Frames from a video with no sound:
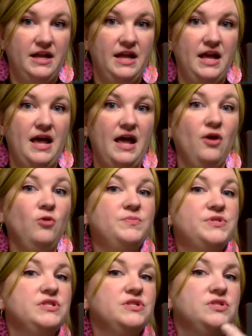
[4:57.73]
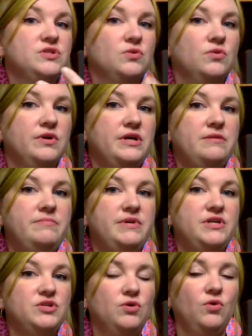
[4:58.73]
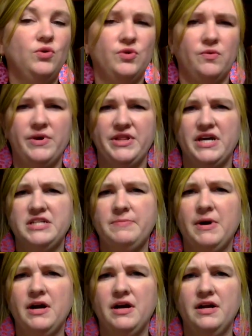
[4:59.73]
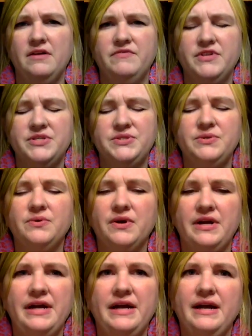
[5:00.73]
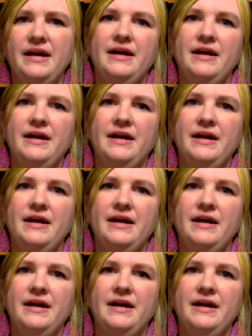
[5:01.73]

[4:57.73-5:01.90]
helps the story be told, or where that's part of the story?